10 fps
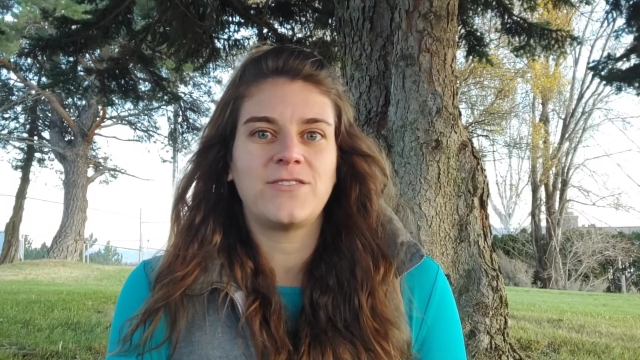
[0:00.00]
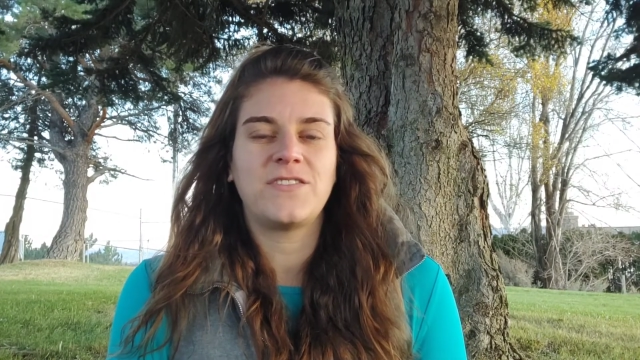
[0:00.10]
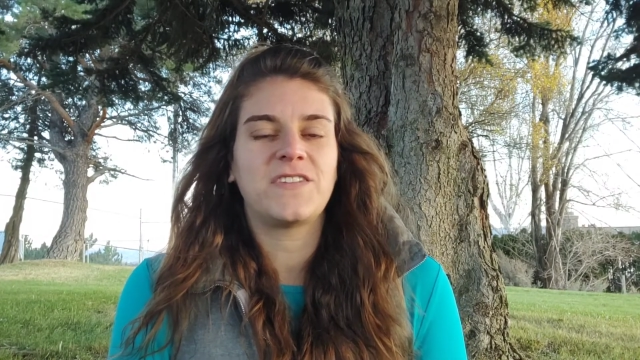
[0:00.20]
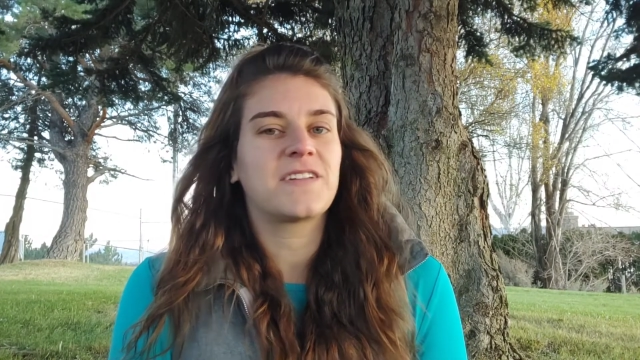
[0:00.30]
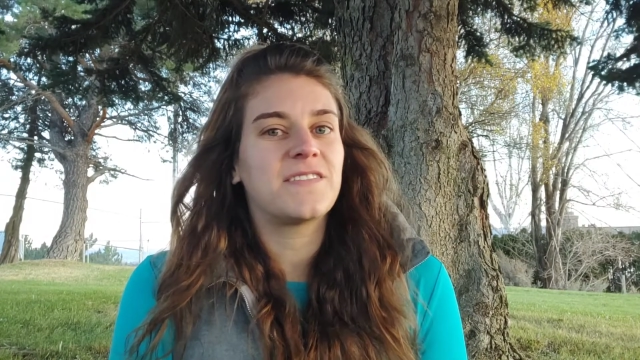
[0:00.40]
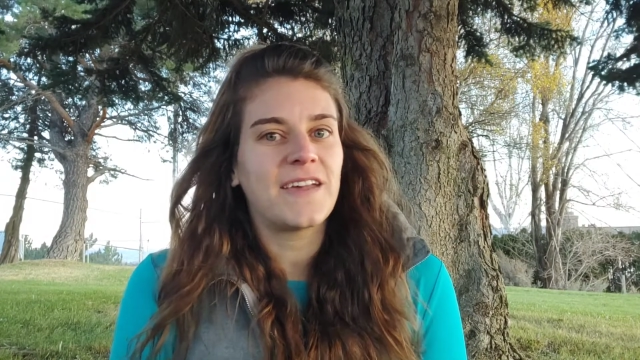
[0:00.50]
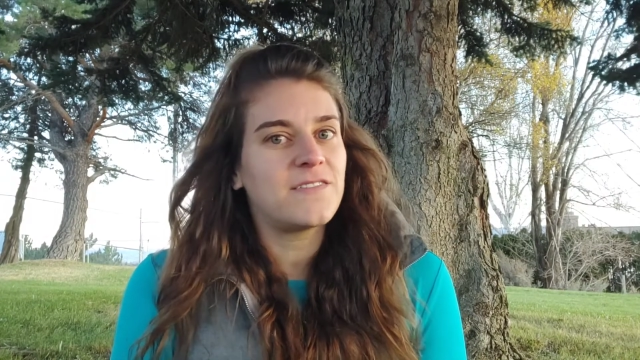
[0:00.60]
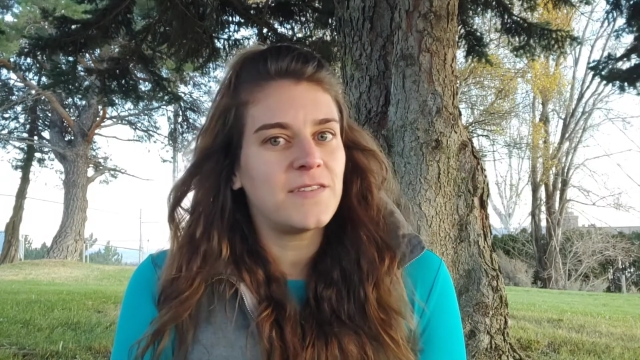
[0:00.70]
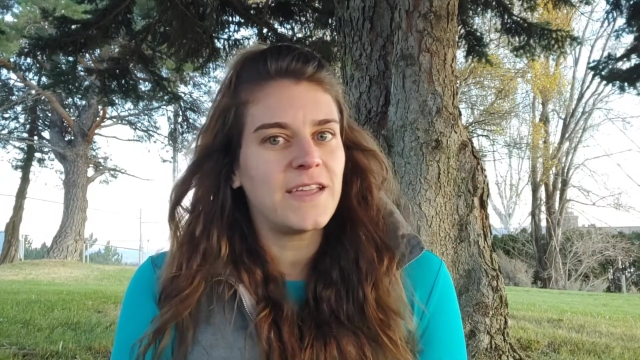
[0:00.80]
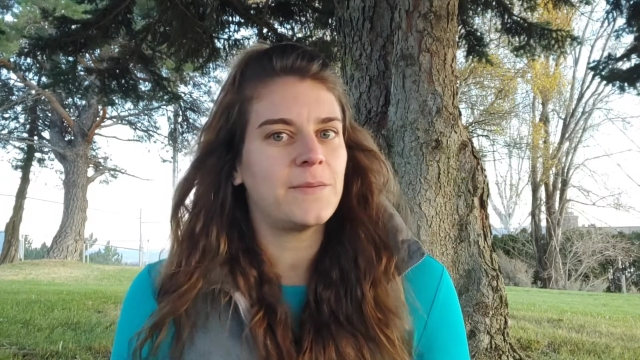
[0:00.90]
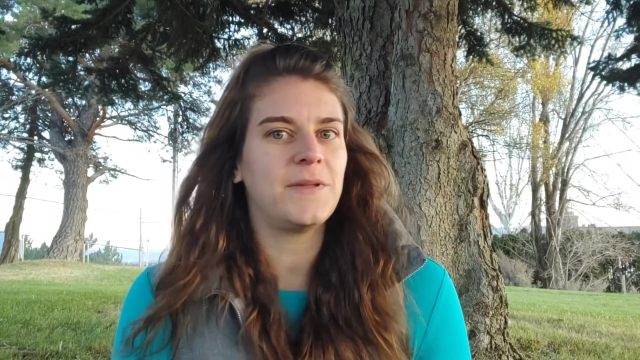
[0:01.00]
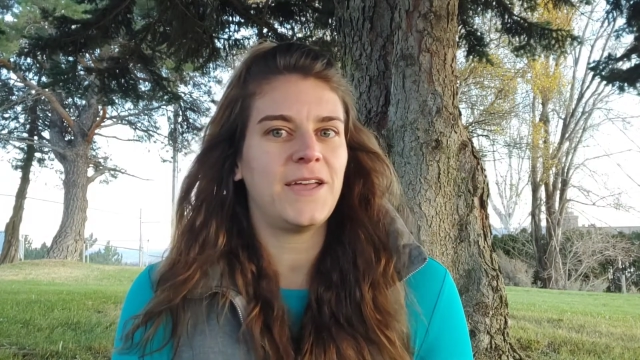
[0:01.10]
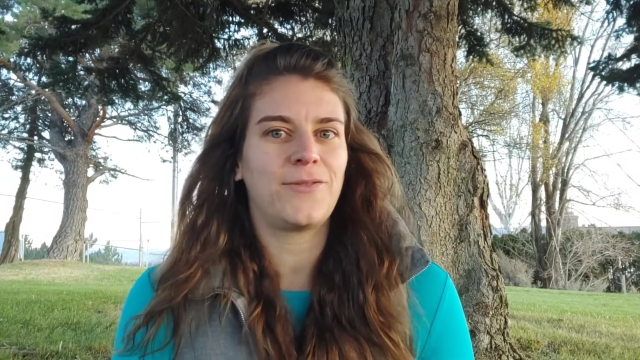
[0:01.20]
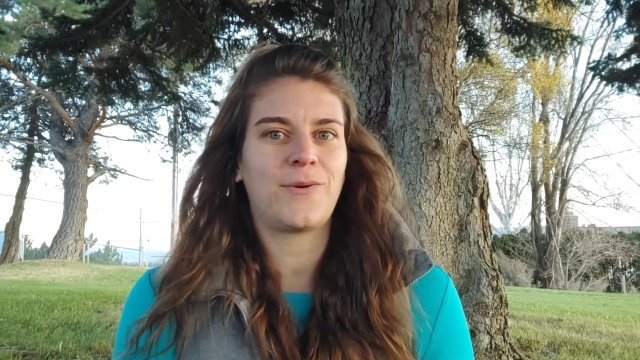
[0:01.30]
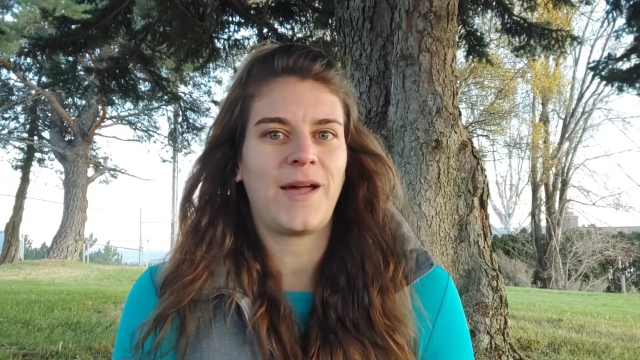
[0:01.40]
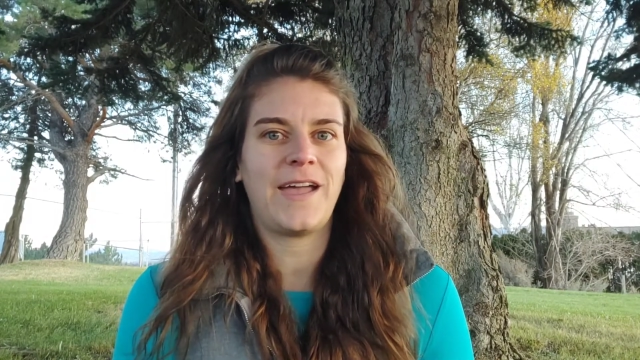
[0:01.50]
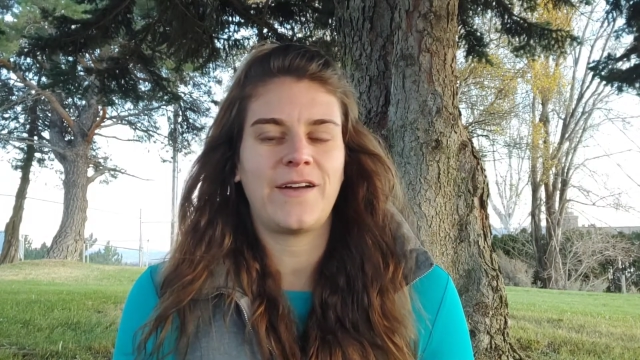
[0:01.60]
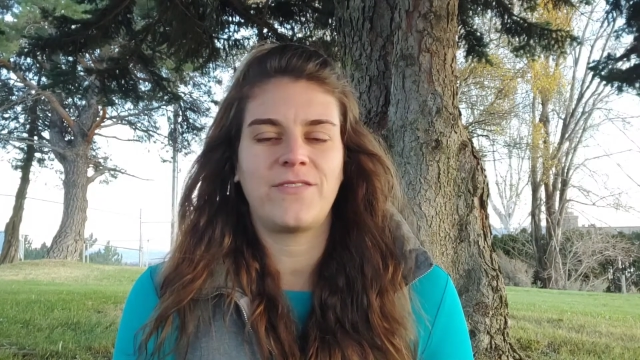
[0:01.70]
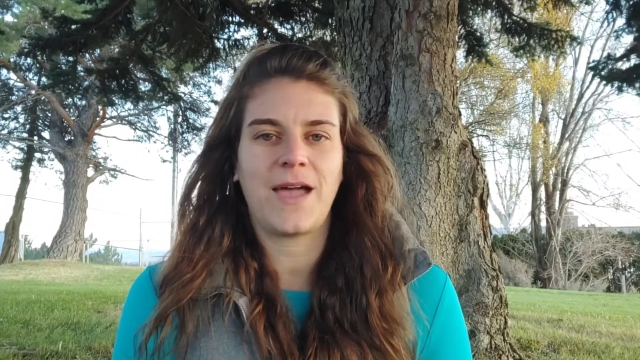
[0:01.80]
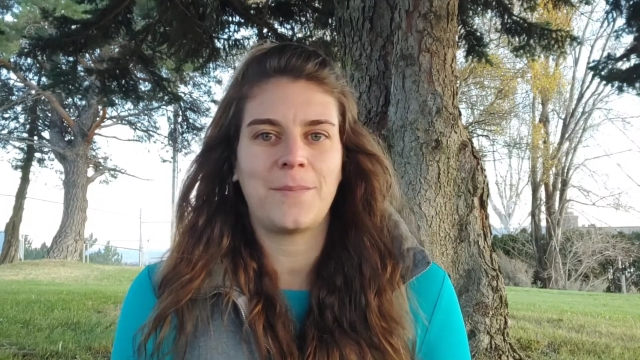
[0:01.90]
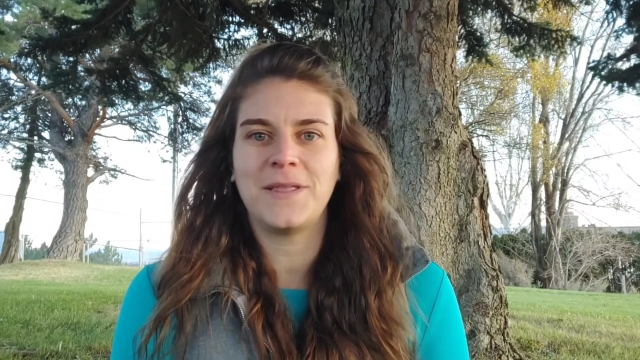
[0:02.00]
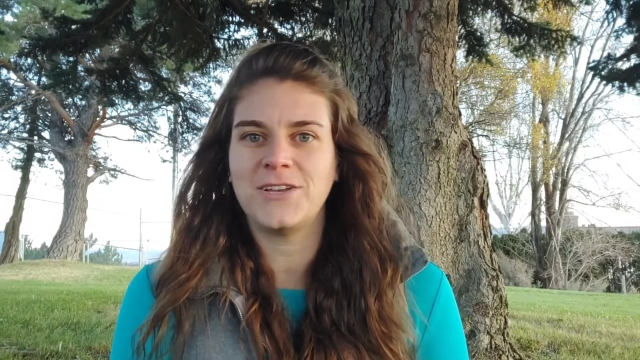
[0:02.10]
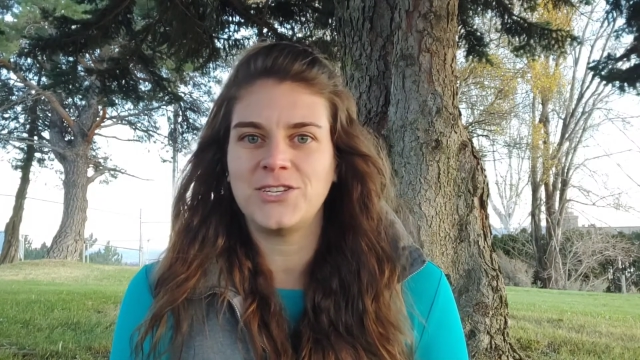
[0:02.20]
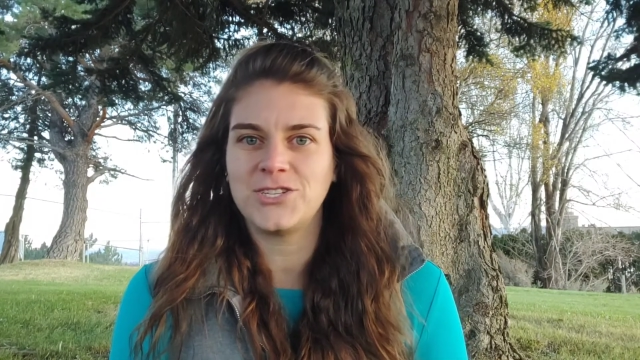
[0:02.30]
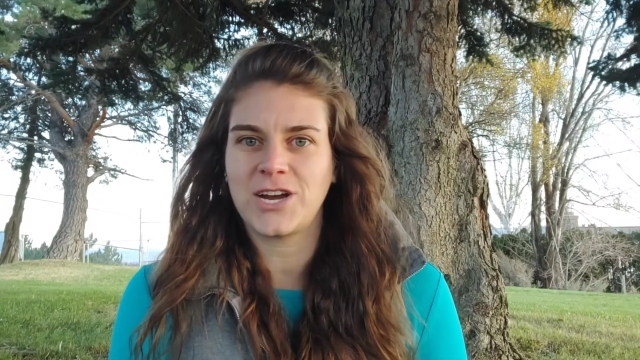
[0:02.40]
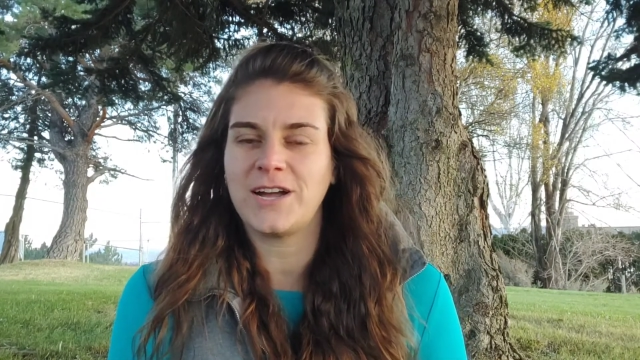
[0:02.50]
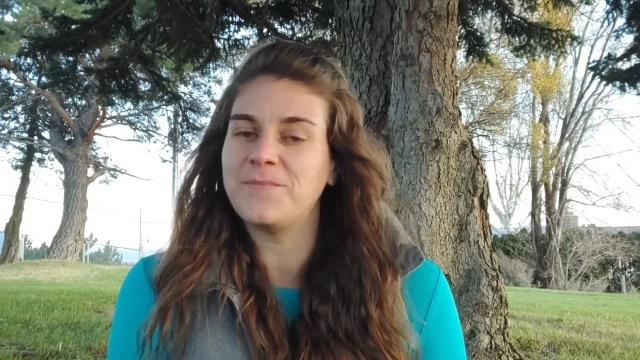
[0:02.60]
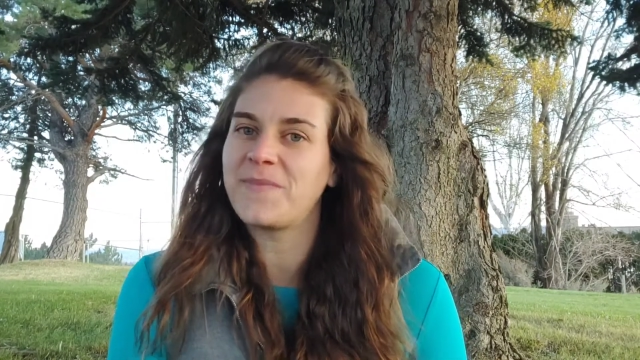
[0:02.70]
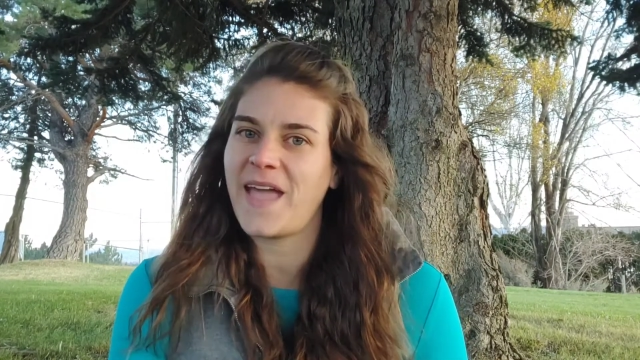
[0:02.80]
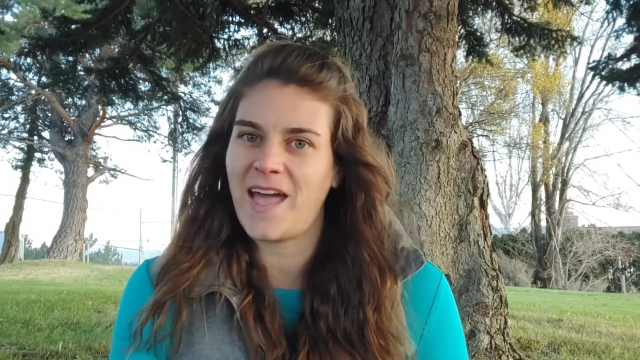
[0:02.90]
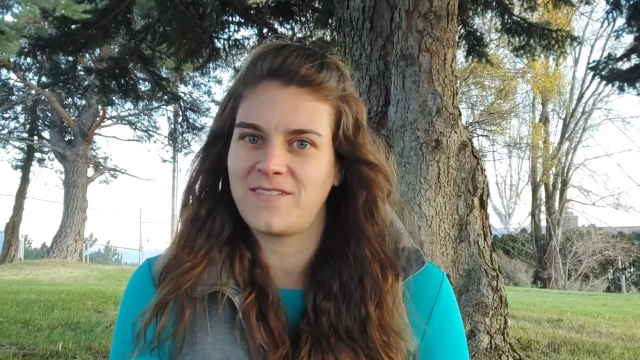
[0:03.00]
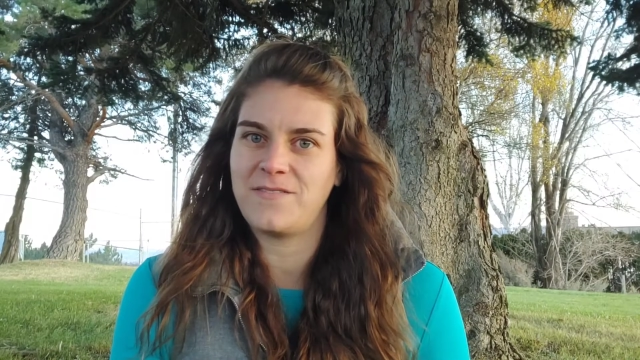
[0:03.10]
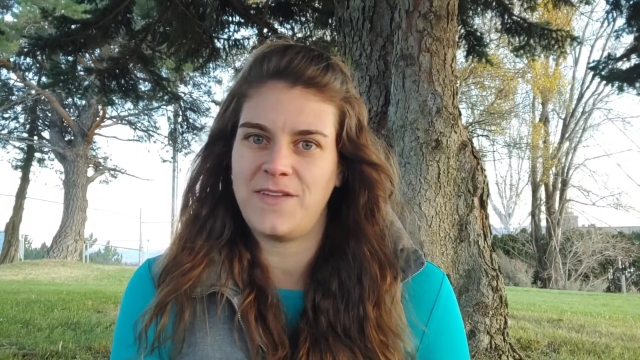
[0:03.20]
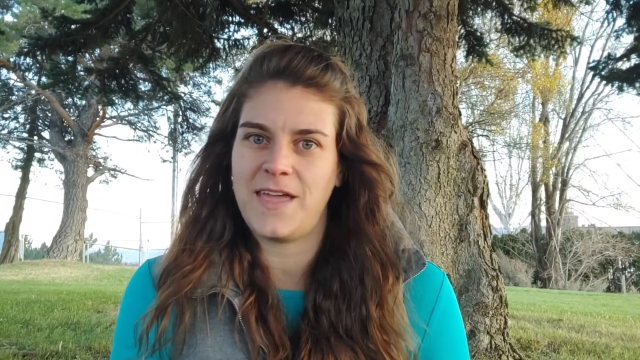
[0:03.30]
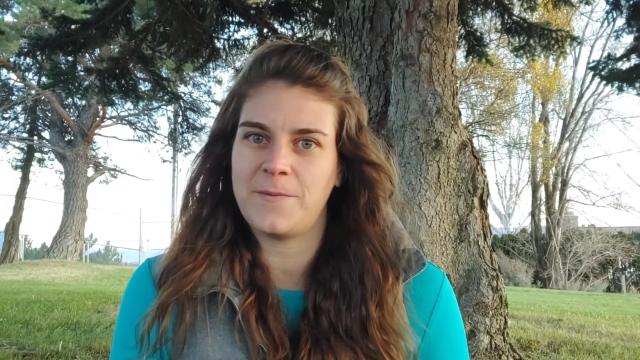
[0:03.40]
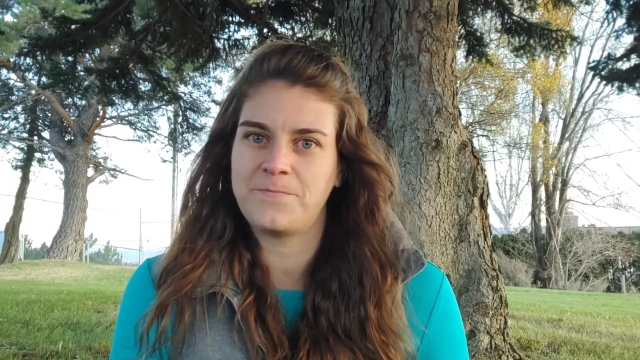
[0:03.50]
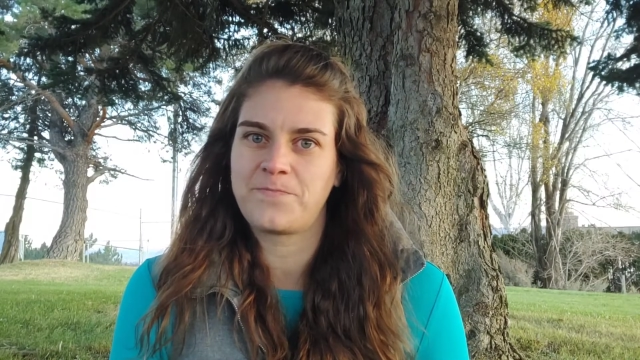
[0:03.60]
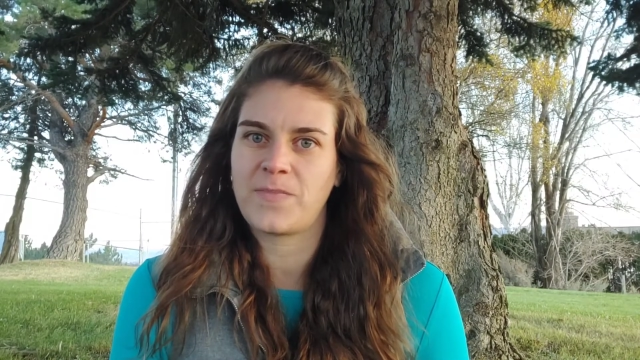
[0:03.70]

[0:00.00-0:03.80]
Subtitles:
to successfully complete a thru hike of the Appalachian Trail as a vegan.